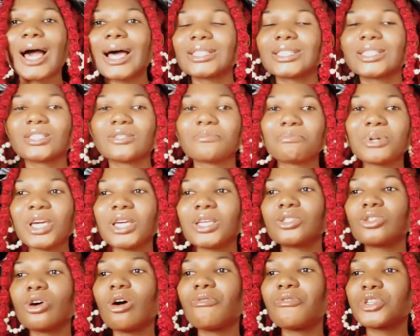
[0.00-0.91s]
at the
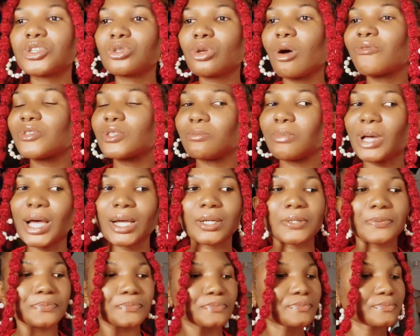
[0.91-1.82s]
base of a soft
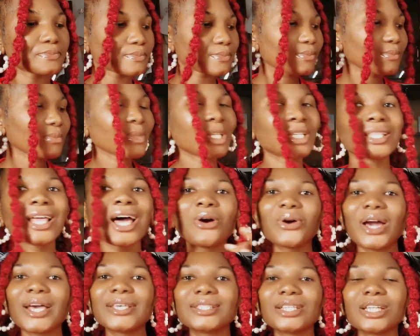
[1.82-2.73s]
bag.
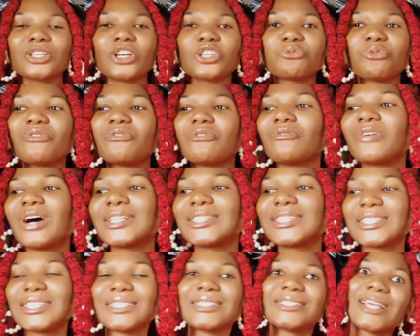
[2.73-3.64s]
Now guys, let us move
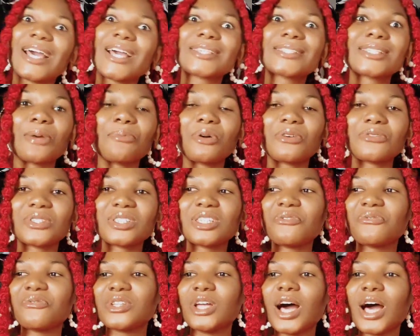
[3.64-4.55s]
over to the next type of
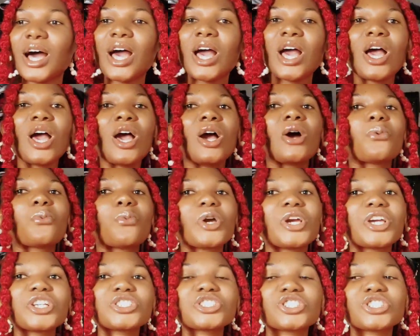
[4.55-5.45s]
stiffener,
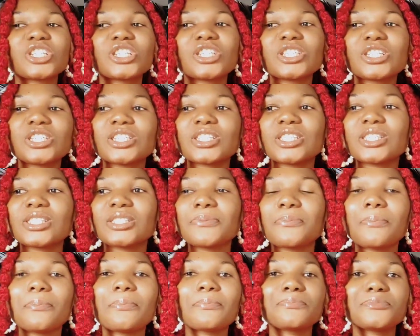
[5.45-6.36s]
which
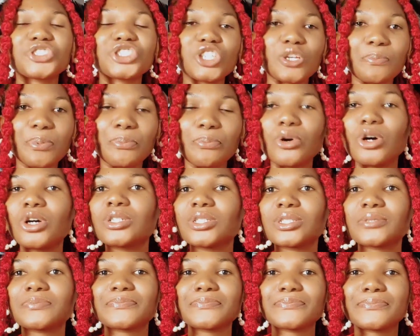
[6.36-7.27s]
is
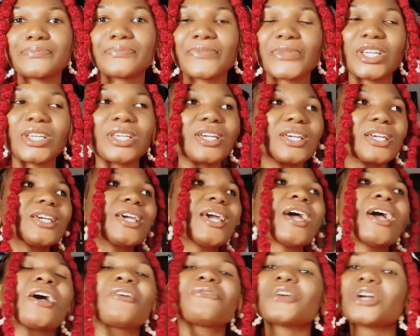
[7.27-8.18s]
chipboard.
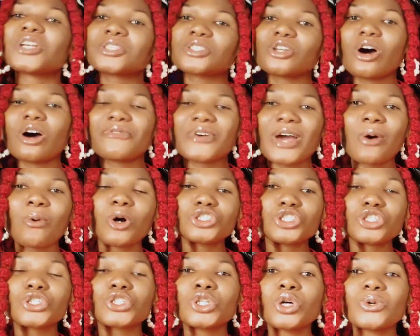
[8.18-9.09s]
Okay, first off, I
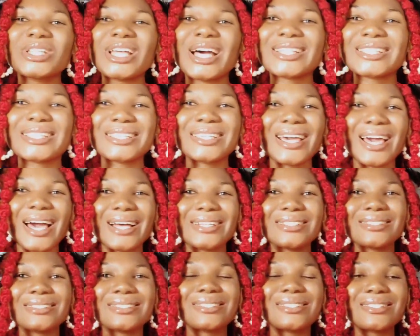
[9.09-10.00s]
want you to know that there
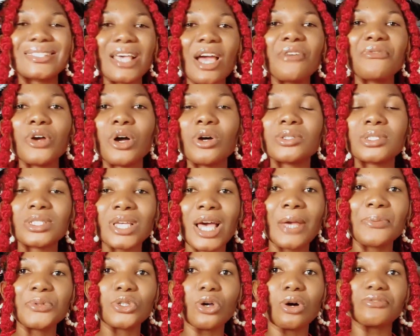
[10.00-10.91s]
are several
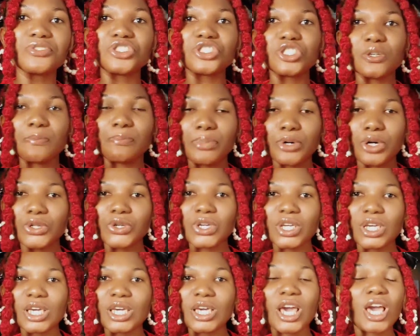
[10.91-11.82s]
types of chipboard.
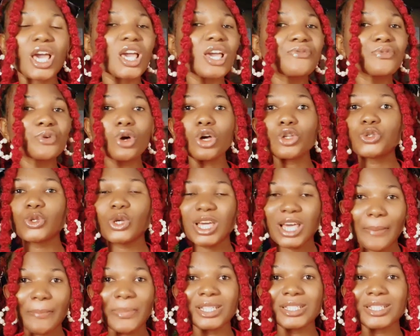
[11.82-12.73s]
Okay, if you go to
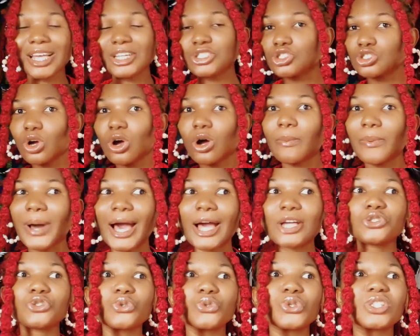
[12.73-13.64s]
a carpenter shop
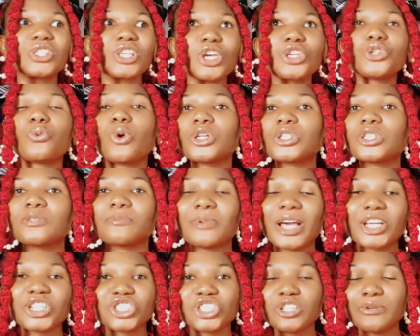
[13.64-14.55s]
and you say you want to
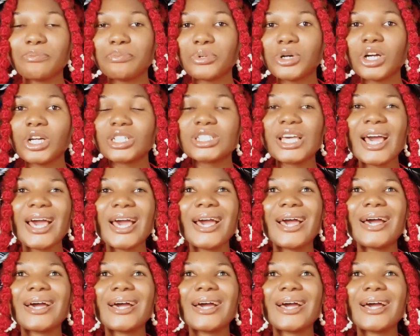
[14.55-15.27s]
buy chipboard,